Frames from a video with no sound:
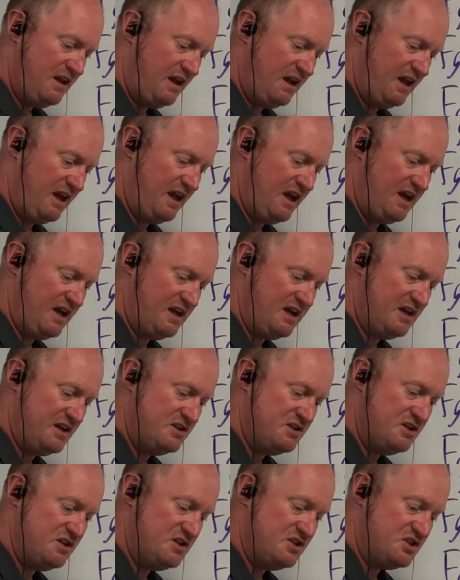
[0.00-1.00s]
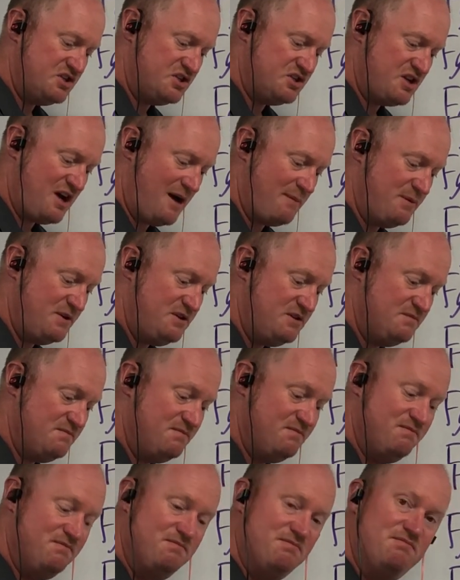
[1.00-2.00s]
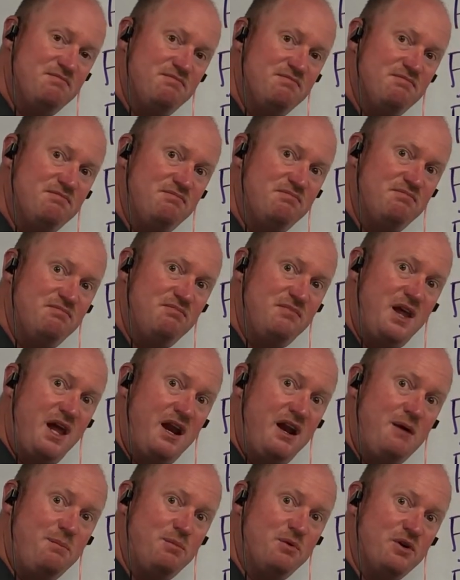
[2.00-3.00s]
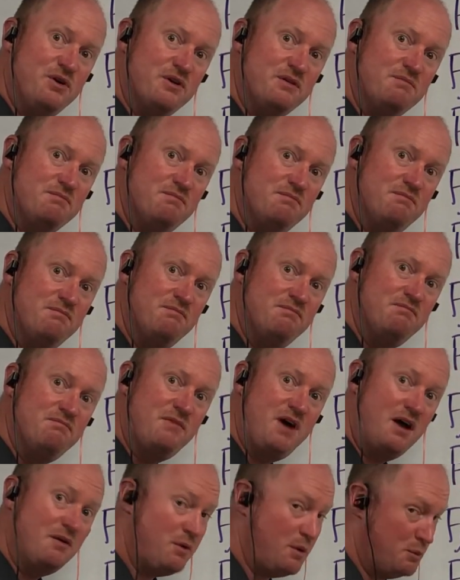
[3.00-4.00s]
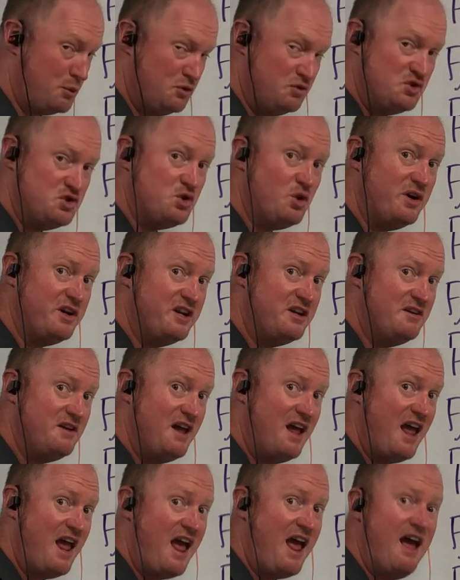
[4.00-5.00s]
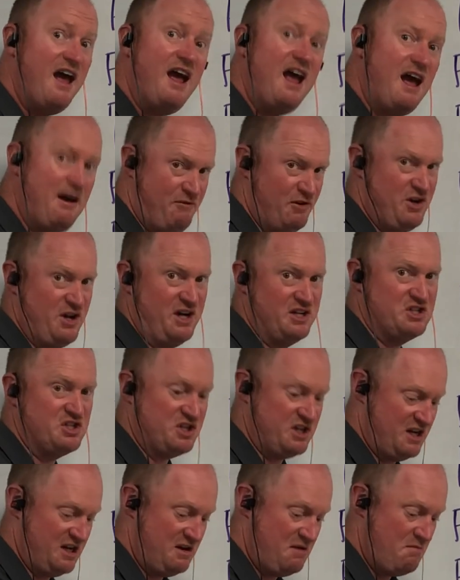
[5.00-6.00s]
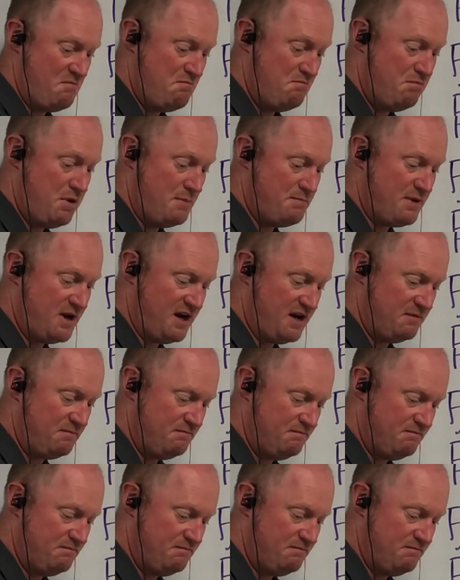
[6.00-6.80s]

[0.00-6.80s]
and stop it and upload it. I hope you enjoyed it. Have a nice day. Bye-bye.